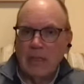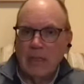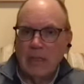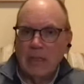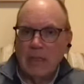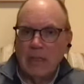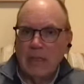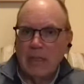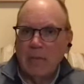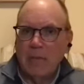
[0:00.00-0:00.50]

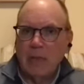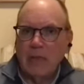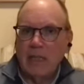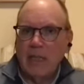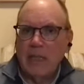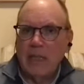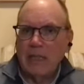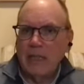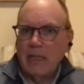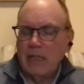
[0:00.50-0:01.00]
See what
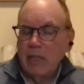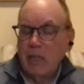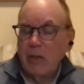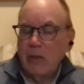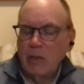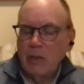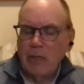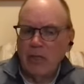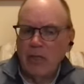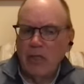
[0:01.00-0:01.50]
the, can you
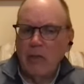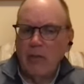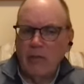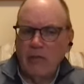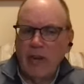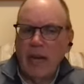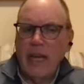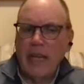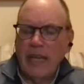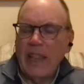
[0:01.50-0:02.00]
can you
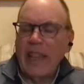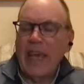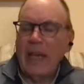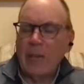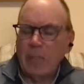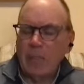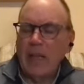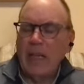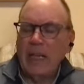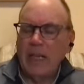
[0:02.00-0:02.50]
find
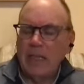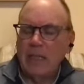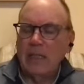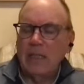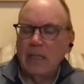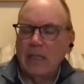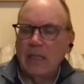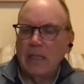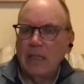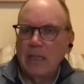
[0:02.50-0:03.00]
that
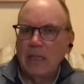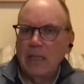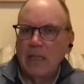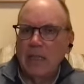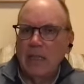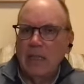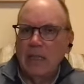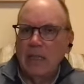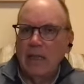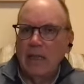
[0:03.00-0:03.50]
place
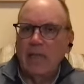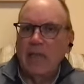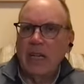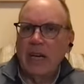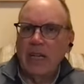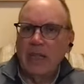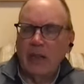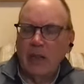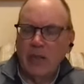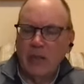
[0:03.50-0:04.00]
of
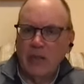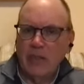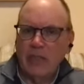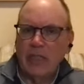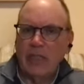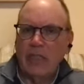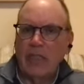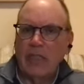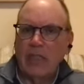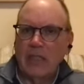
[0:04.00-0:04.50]
not halting
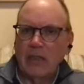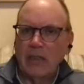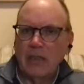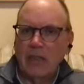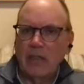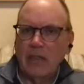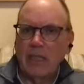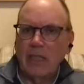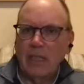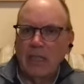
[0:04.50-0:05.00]
and not
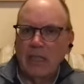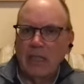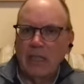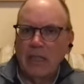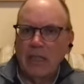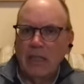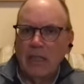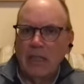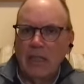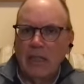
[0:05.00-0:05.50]
straining,
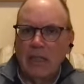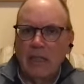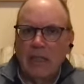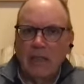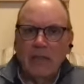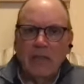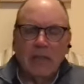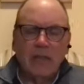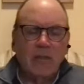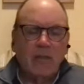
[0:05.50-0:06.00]

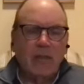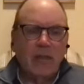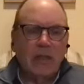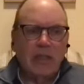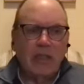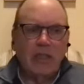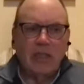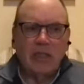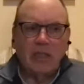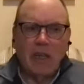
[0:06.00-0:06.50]
as it's a very
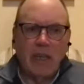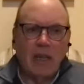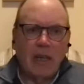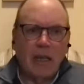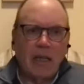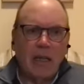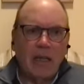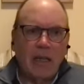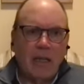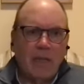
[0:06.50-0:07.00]

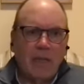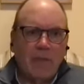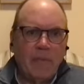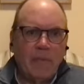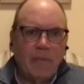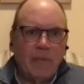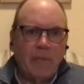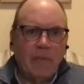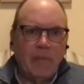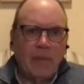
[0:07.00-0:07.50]
subtle
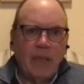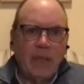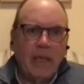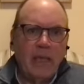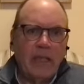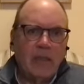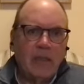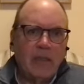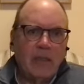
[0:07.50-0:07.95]
place.